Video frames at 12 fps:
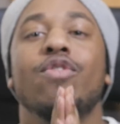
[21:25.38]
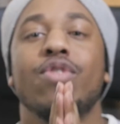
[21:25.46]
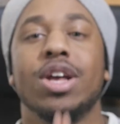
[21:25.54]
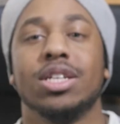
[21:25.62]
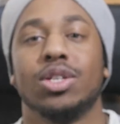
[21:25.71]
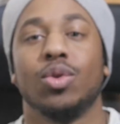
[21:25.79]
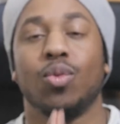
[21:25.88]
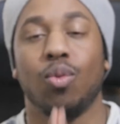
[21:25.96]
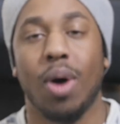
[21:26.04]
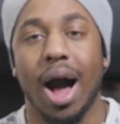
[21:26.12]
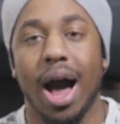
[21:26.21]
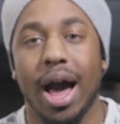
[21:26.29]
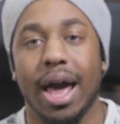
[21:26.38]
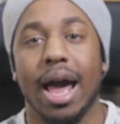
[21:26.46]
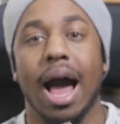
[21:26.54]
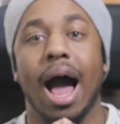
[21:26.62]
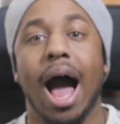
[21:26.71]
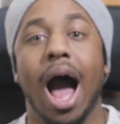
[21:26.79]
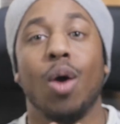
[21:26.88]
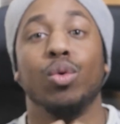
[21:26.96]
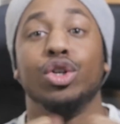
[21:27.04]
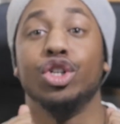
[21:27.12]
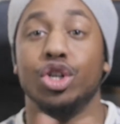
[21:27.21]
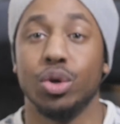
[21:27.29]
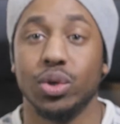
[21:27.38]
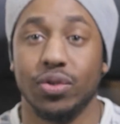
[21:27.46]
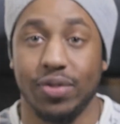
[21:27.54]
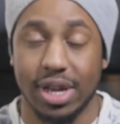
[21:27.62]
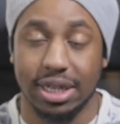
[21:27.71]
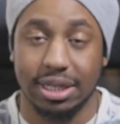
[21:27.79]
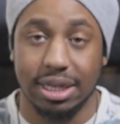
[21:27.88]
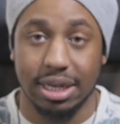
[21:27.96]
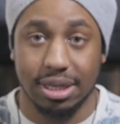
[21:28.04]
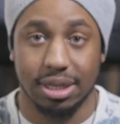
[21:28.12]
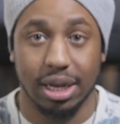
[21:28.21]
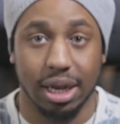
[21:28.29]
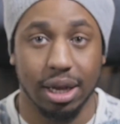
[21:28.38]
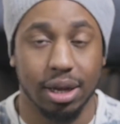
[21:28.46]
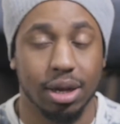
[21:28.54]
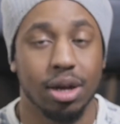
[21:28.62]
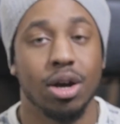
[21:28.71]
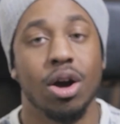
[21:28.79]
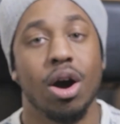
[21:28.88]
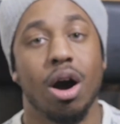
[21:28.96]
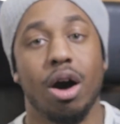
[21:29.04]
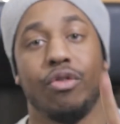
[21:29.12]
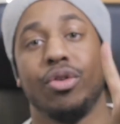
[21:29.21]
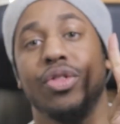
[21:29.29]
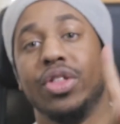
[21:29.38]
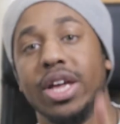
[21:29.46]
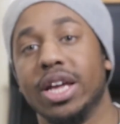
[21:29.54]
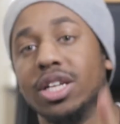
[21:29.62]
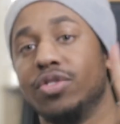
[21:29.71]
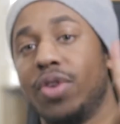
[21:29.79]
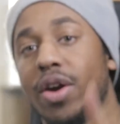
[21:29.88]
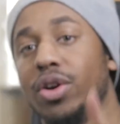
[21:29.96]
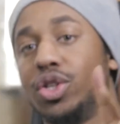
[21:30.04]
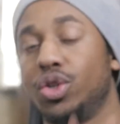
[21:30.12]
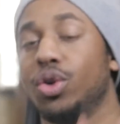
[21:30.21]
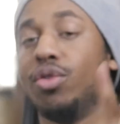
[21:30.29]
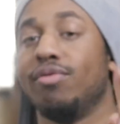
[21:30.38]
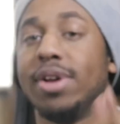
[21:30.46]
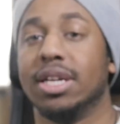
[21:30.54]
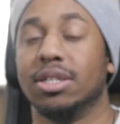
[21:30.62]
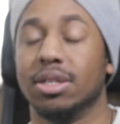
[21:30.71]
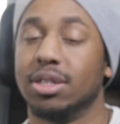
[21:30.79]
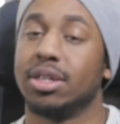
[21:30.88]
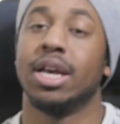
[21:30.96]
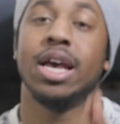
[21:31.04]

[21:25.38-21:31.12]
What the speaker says: reason why I would use VSDC are for these very two reasons.